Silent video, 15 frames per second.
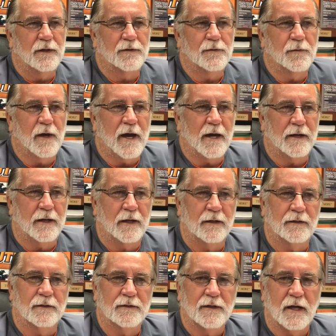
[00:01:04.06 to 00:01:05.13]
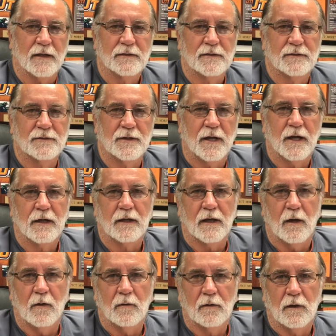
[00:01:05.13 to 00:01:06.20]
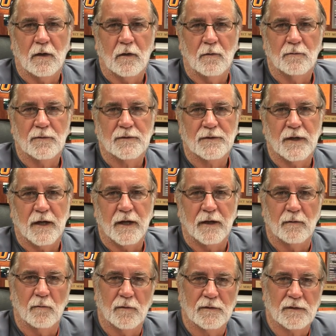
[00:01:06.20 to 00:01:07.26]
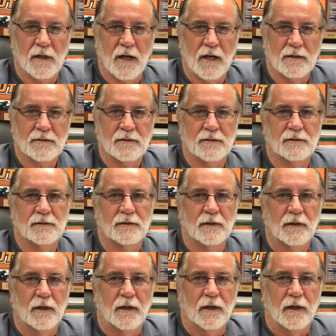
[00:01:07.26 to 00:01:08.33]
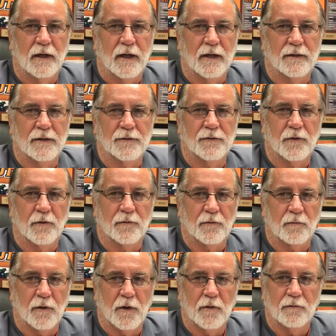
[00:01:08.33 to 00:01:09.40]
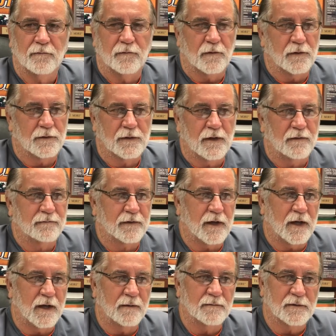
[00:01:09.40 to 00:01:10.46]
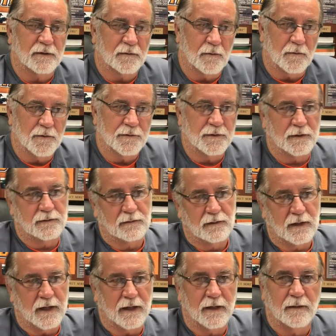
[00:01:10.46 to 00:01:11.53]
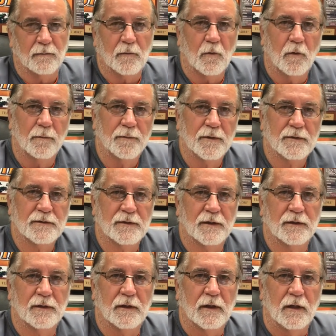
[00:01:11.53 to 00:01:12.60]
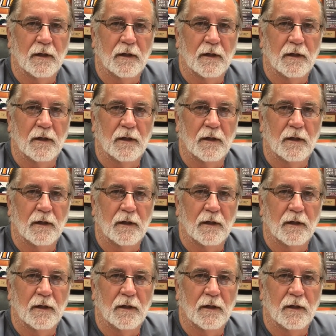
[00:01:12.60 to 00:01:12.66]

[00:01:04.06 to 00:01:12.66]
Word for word: then you add in Texas Tech, Oklahoma State, Wisconsin, and then you're on the road for tough games, of course, at A&M Corpus and